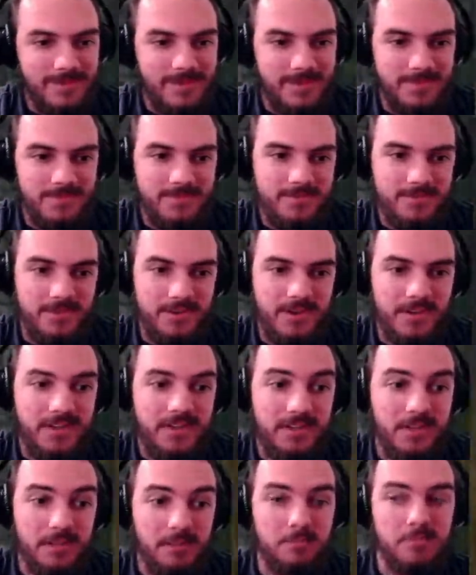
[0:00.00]
trading
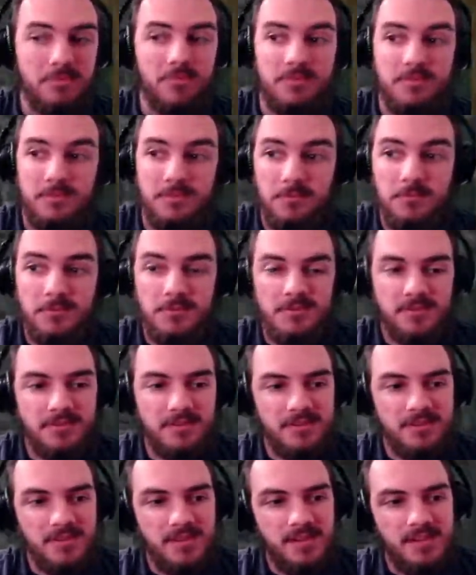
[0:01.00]
hub of
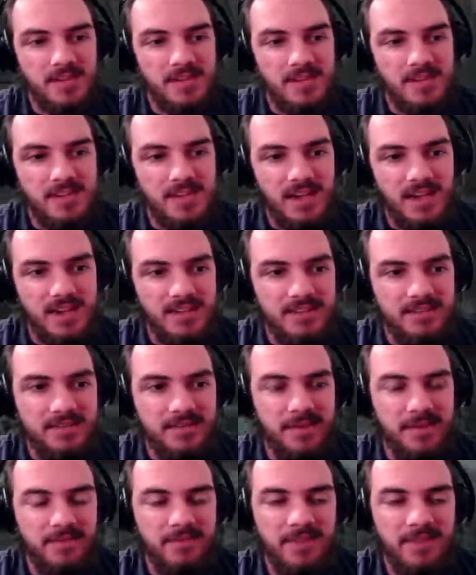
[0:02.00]
sorts. I still have